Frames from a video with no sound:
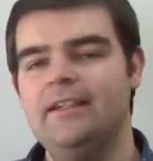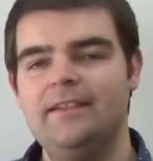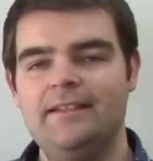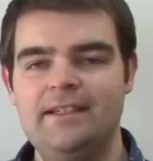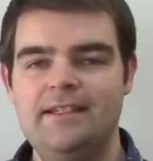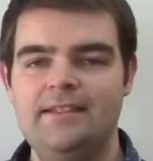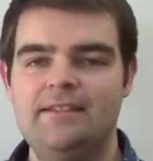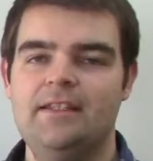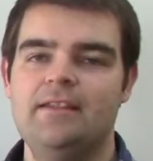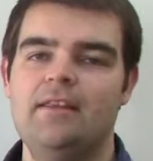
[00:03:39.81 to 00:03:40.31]

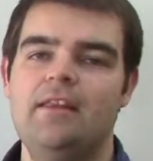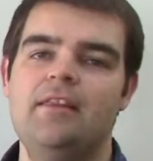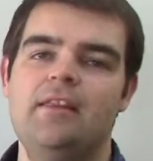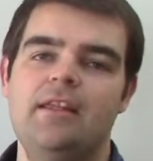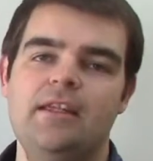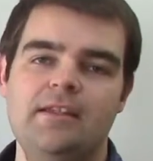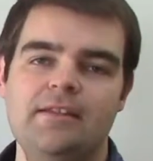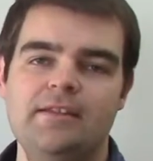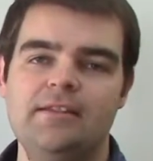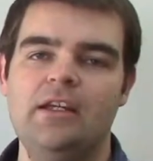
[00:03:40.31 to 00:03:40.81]
these are the
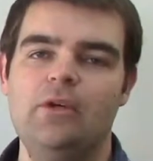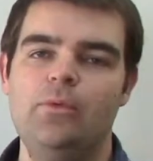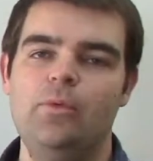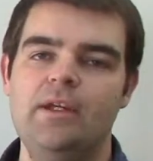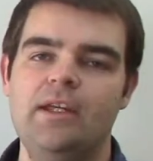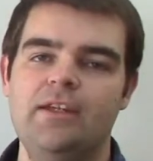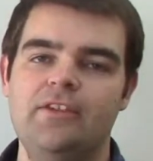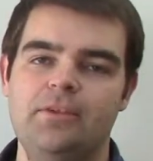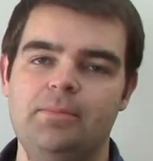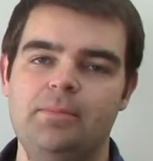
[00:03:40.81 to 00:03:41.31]
things that
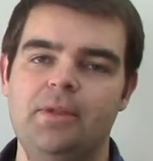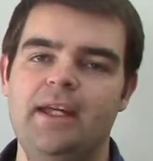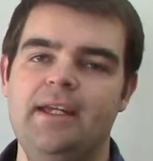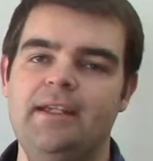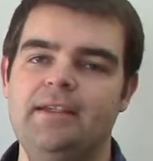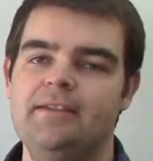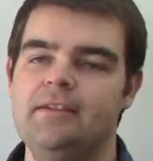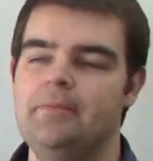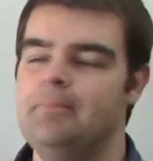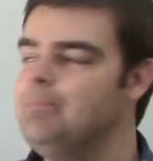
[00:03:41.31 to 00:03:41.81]
we
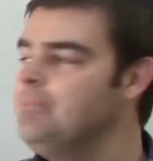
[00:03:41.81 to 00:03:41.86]
explained.